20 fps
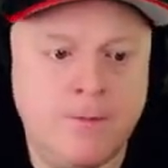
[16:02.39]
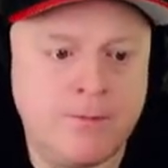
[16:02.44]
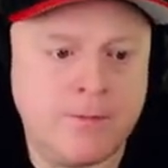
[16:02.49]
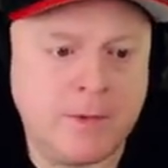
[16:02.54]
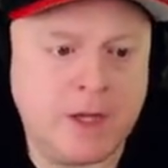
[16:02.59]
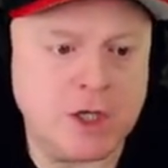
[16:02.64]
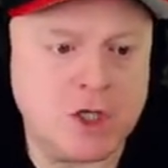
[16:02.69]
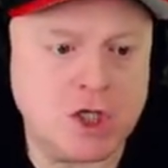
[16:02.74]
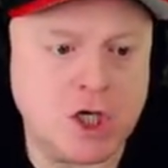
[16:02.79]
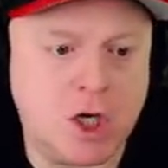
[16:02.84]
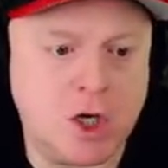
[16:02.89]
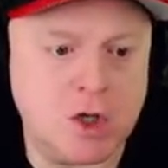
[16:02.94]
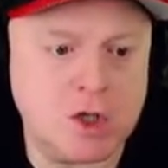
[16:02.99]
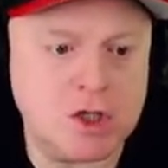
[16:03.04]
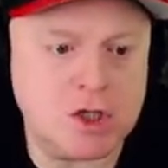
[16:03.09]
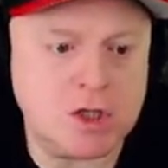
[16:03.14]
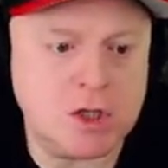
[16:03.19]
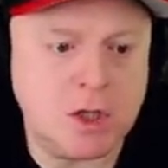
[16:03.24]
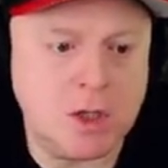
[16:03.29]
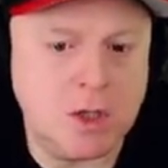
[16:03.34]
Okay,
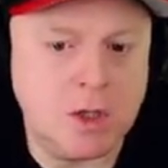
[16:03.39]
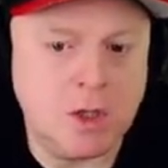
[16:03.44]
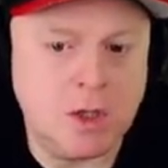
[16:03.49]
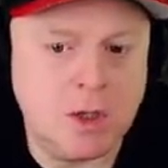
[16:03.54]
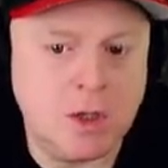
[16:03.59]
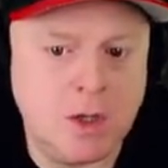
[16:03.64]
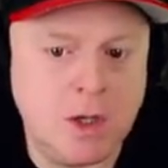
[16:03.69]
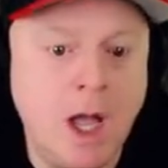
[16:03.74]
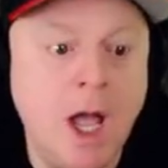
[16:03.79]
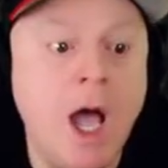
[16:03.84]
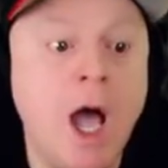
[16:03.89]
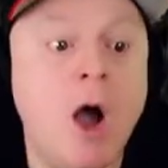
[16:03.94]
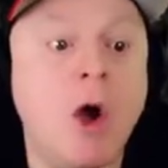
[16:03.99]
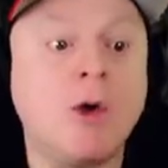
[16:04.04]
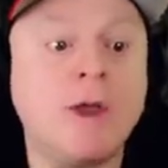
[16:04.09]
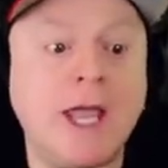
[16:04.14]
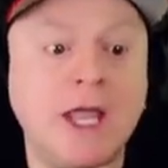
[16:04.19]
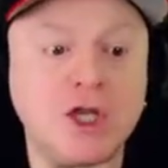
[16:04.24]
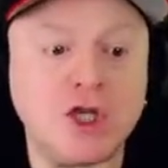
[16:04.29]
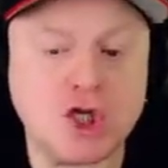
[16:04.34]
charge.
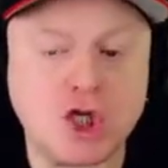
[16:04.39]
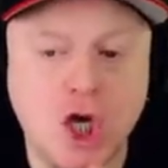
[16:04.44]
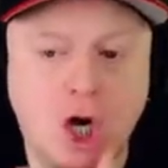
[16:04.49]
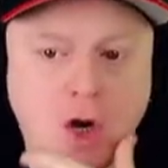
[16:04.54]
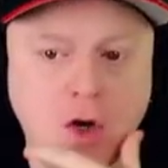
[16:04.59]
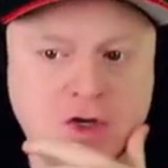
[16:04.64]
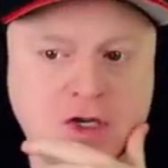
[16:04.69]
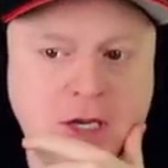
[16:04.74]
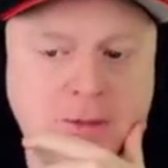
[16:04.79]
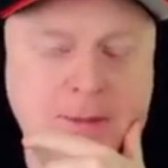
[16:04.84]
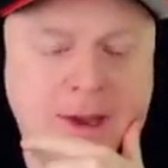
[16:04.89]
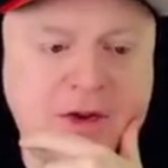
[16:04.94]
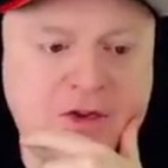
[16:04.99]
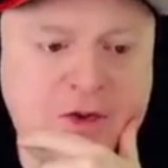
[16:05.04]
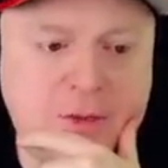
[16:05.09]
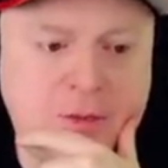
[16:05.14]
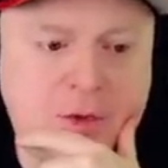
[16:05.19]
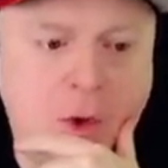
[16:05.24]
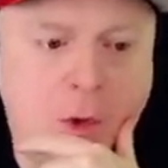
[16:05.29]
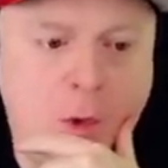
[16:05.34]
Okay, charging makes
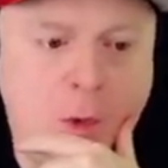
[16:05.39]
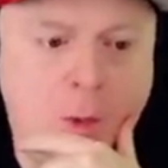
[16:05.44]
him go